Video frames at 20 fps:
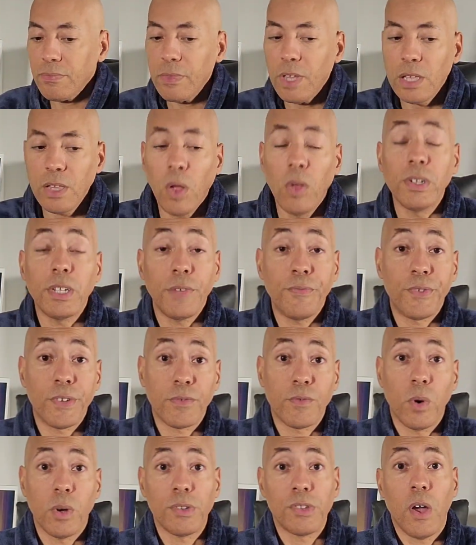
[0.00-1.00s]
The only difference, of
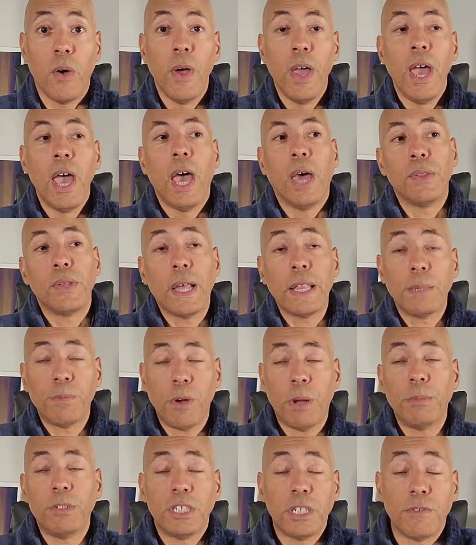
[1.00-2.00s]
course, though, is that the
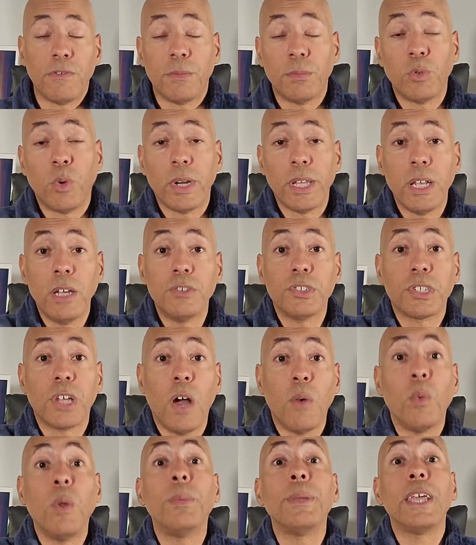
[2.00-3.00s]
bread machine from 20 years
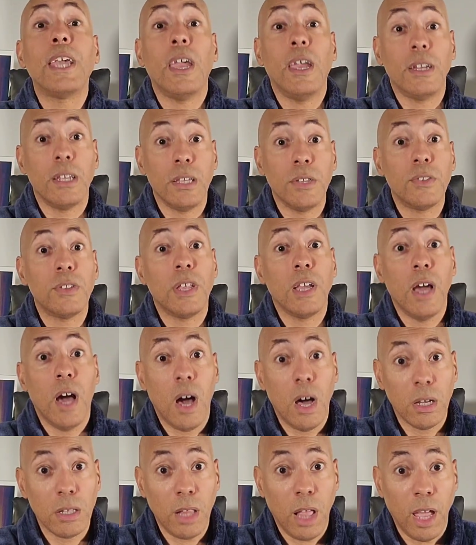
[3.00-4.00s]
ago will be hideously
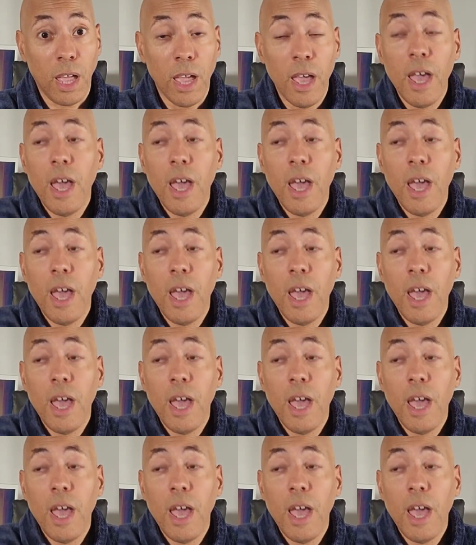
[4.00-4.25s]
ugly.